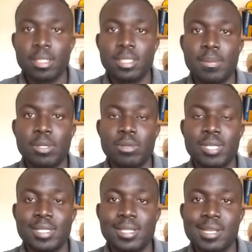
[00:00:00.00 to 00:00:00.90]
Chapter
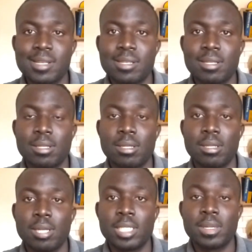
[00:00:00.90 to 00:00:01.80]

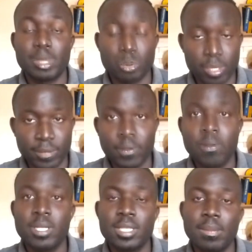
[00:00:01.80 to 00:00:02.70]

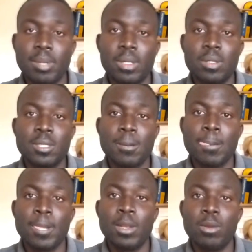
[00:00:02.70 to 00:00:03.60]
24 is about
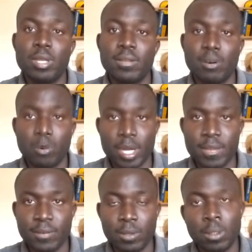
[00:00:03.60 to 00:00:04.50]
looking for
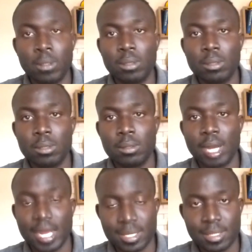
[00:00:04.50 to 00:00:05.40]
wife for
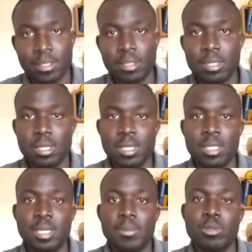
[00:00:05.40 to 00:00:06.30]
Isaac.
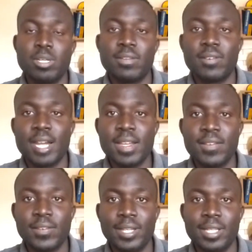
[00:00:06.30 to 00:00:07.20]
Chapter
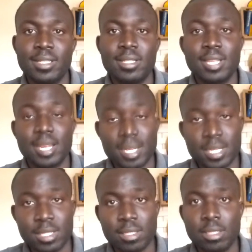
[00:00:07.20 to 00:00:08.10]
25 is
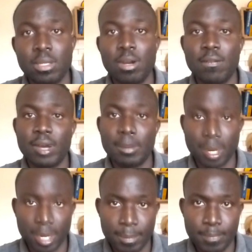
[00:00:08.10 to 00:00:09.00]
descendants of
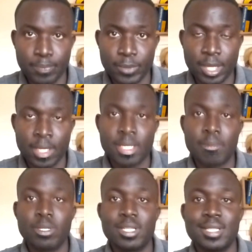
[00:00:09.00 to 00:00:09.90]
Abraham.
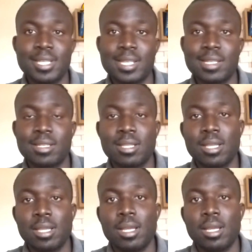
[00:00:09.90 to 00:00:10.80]
Chapter 26
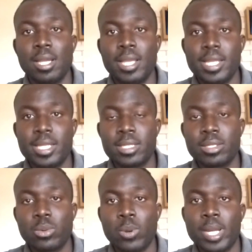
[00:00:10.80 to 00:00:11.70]

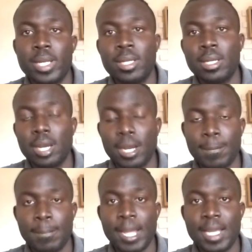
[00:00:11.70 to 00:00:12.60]
is when
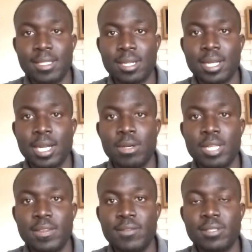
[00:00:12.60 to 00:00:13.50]
Isaac now
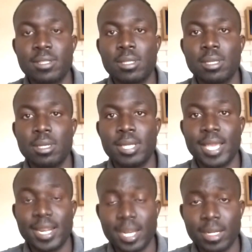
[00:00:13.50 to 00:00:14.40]
leaves
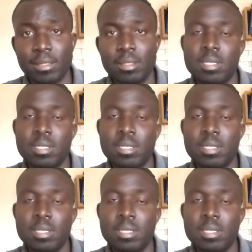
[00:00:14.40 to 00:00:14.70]
Gerar.